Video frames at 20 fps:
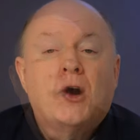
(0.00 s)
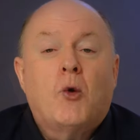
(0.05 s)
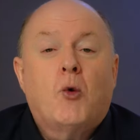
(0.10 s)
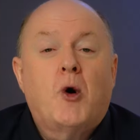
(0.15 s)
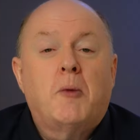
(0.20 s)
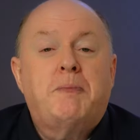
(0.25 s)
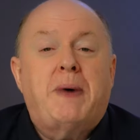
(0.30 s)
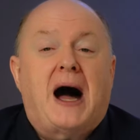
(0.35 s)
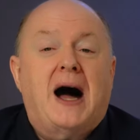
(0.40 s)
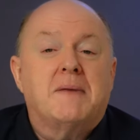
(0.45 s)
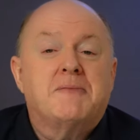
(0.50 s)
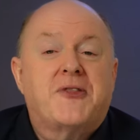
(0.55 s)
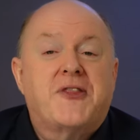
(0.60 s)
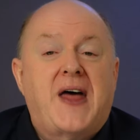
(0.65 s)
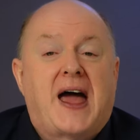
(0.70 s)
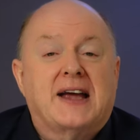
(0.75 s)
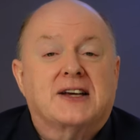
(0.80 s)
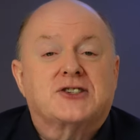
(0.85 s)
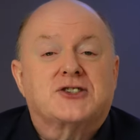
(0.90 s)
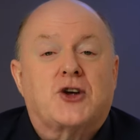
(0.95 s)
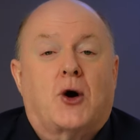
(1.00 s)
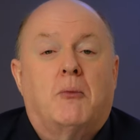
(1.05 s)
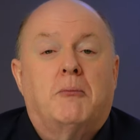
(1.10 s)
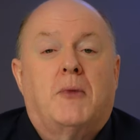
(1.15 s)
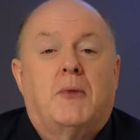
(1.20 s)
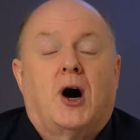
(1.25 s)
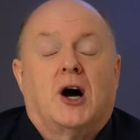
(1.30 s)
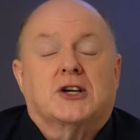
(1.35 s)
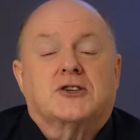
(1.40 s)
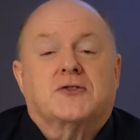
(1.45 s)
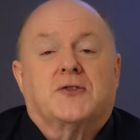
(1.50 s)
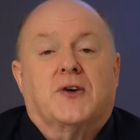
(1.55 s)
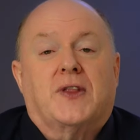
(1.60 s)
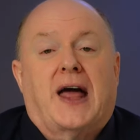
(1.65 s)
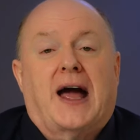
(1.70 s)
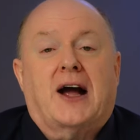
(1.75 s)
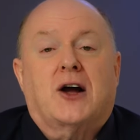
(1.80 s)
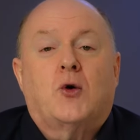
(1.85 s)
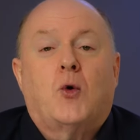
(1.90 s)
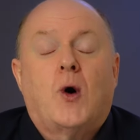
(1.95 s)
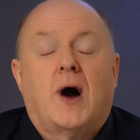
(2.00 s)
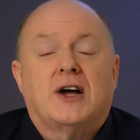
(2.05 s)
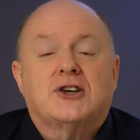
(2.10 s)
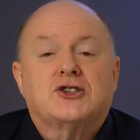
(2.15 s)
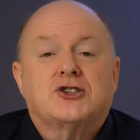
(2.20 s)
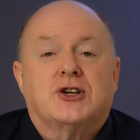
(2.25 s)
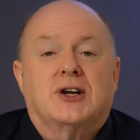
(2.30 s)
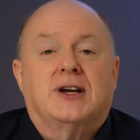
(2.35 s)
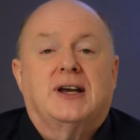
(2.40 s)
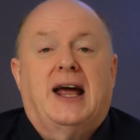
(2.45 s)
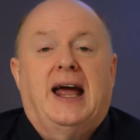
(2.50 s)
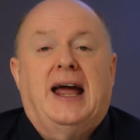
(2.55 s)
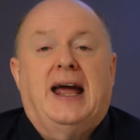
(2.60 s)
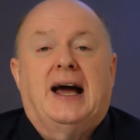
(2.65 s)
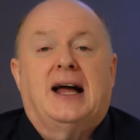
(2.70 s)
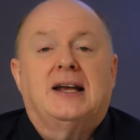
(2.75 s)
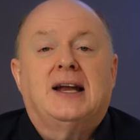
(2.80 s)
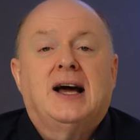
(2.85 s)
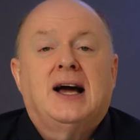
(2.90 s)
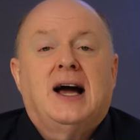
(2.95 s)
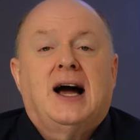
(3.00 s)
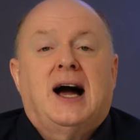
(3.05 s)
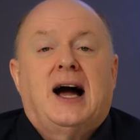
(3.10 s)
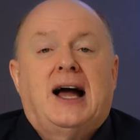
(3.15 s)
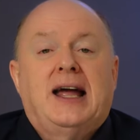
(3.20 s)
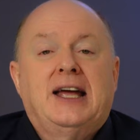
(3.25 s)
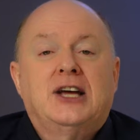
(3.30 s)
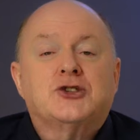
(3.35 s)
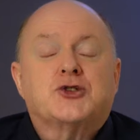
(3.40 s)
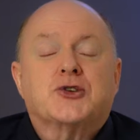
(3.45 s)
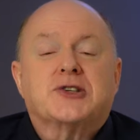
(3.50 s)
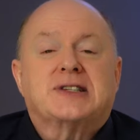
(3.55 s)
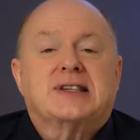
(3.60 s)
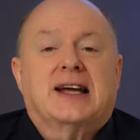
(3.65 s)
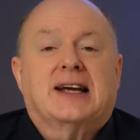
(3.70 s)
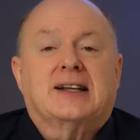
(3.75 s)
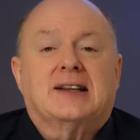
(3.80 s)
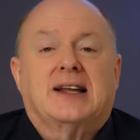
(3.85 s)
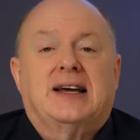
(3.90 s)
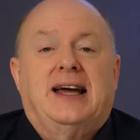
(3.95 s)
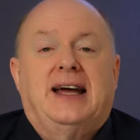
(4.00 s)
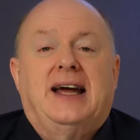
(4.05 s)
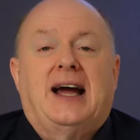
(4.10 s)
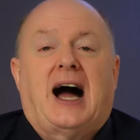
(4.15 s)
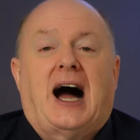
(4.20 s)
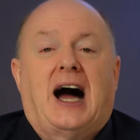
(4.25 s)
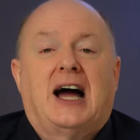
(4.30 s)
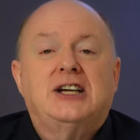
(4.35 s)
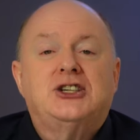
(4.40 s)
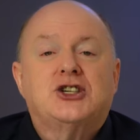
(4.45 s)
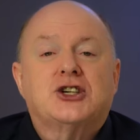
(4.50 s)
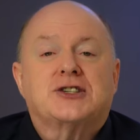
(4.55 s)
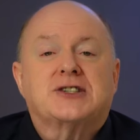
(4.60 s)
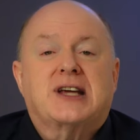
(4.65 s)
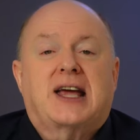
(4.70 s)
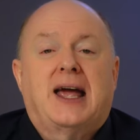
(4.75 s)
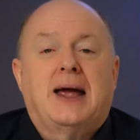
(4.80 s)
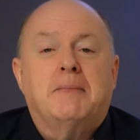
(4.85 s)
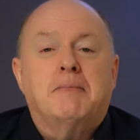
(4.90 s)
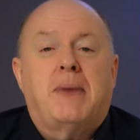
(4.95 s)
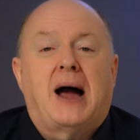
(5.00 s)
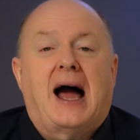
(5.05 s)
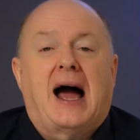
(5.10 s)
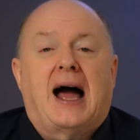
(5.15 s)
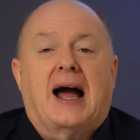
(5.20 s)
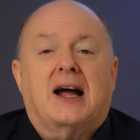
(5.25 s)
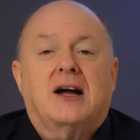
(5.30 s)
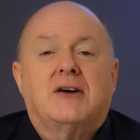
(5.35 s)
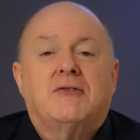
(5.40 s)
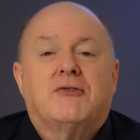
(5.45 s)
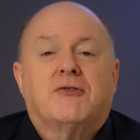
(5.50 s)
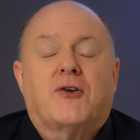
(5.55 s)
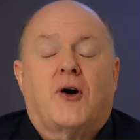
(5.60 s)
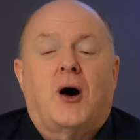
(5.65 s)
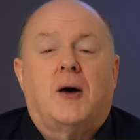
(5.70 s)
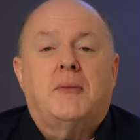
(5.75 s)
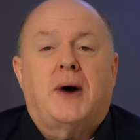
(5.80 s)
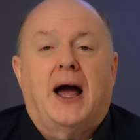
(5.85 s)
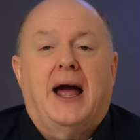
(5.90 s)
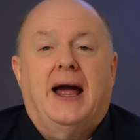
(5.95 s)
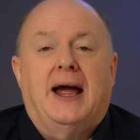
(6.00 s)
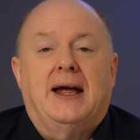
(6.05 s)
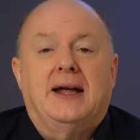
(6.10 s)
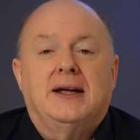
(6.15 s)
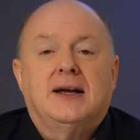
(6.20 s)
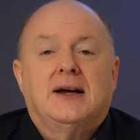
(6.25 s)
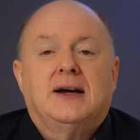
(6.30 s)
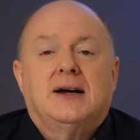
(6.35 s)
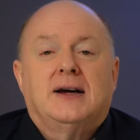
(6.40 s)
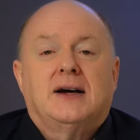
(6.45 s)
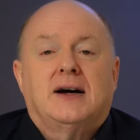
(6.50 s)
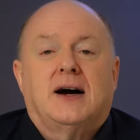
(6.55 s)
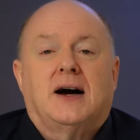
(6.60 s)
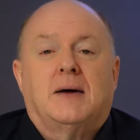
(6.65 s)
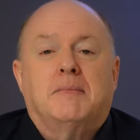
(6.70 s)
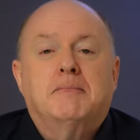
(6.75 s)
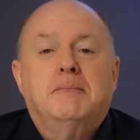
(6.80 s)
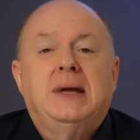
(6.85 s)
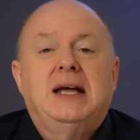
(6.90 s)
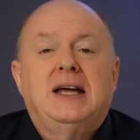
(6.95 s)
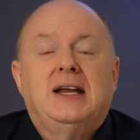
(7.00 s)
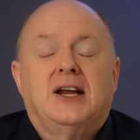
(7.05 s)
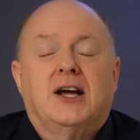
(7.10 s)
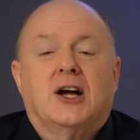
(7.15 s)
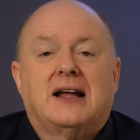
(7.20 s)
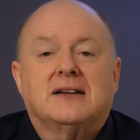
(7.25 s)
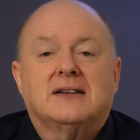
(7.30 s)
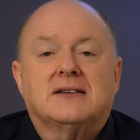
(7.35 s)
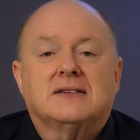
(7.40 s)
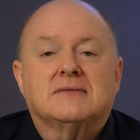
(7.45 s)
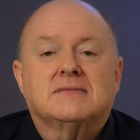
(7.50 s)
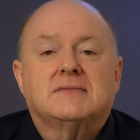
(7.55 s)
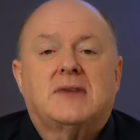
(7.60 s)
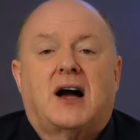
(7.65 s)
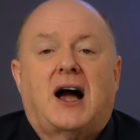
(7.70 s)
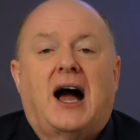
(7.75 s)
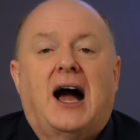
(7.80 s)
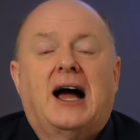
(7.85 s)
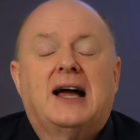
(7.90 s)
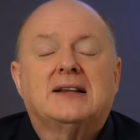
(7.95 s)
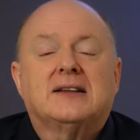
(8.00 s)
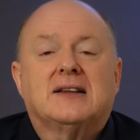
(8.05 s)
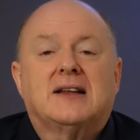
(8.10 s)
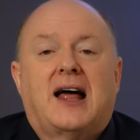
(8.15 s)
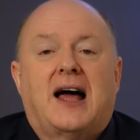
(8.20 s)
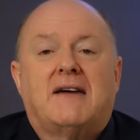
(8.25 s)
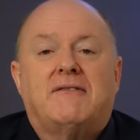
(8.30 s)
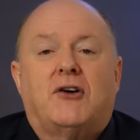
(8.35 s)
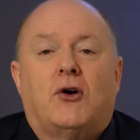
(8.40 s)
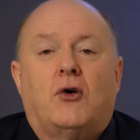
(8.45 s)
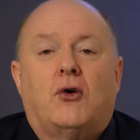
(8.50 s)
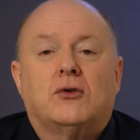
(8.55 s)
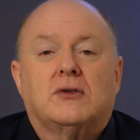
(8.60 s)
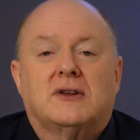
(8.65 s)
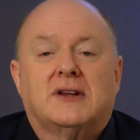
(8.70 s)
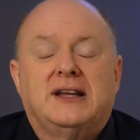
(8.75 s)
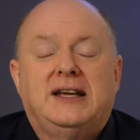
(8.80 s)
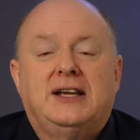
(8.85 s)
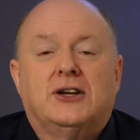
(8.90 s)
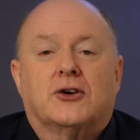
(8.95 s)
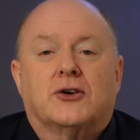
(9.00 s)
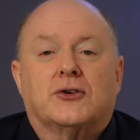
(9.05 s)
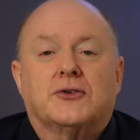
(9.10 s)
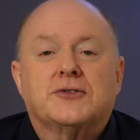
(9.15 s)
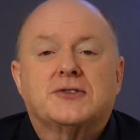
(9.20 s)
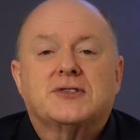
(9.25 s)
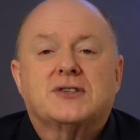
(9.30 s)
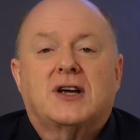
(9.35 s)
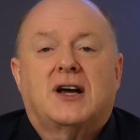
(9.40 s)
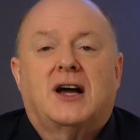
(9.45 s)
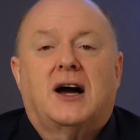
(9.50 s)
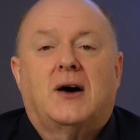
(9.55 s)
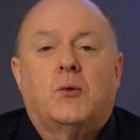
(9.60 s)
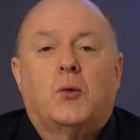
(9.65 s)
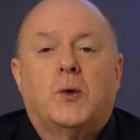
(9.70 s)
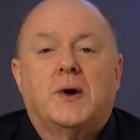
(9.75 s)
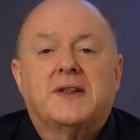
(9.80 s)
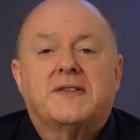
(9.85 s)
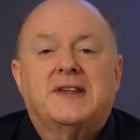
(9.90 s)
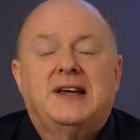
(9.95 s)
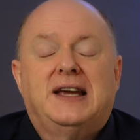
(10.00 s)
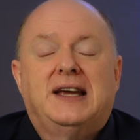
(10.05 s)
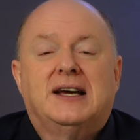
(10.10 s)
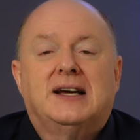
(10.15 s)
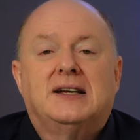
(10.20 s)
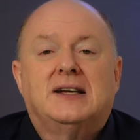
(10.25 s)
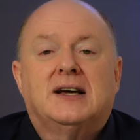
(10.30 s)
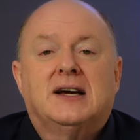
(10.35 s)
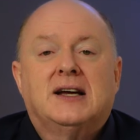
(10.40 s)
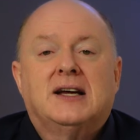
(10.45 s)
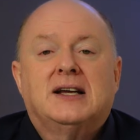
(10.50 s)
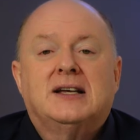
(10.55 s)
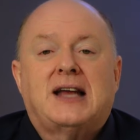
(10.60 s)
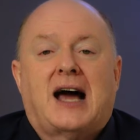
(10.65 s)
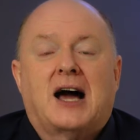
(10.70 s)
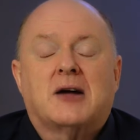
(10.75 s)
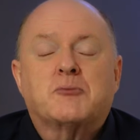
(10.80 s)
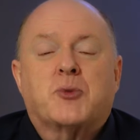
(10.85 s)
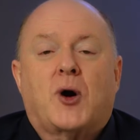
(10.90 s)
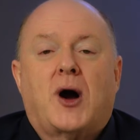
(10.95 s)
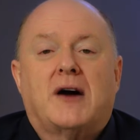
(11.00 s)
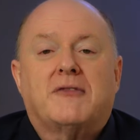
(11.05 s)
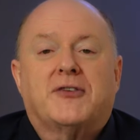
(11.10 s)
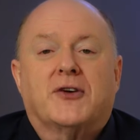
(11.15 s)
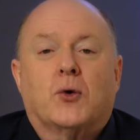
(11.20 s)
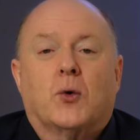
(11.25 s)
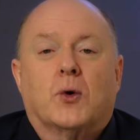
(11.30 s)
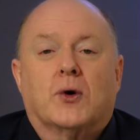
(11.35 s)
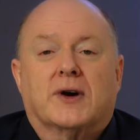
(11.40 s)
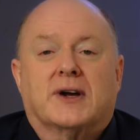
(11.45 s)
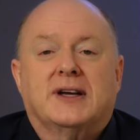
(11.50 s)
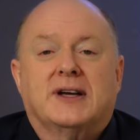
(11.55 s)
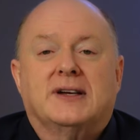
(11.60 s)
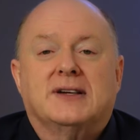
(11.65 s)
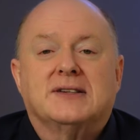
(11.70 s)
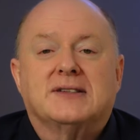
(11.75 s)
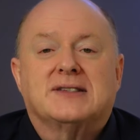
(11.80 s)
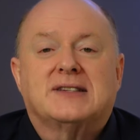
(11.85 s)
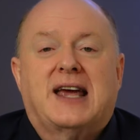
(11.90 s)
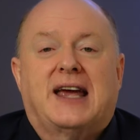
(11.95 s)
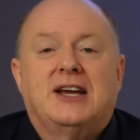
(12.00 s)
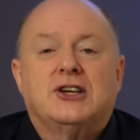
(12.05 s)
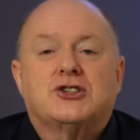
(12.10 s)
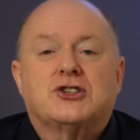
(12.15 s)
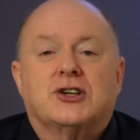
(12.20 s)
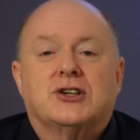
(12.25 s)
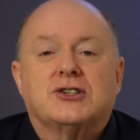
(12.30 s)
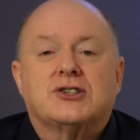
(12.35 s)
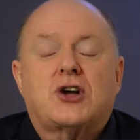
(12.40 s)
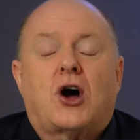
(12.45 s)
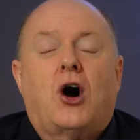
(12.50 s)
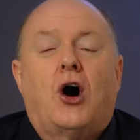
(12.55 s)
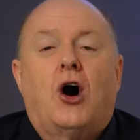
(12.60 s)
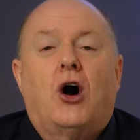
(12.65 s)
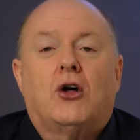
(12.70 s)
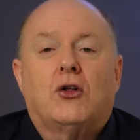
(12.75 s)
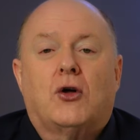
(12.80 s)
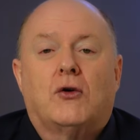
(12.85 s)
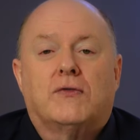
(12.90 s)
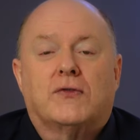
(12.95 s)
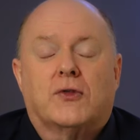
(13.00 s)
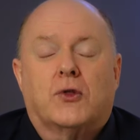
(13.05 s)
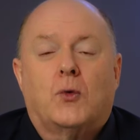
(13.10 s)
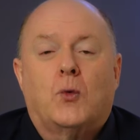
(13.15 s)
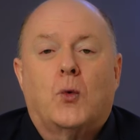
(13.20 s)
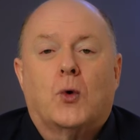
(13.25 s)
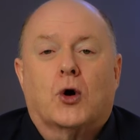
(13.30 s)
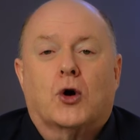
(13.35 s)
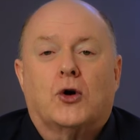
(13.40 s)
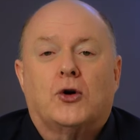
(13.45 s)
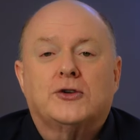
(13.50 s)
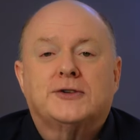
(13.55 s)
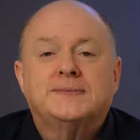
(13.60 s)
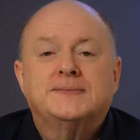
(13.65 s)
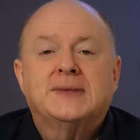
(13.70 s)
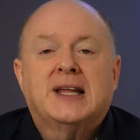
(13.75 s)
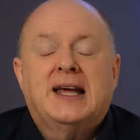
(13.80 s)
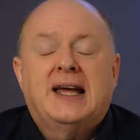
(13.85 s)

Well, Bob, thanks so much for that question. And interestingly, I just came back from a, a meeting, high-level leaders within nonprofit organizations all over the world.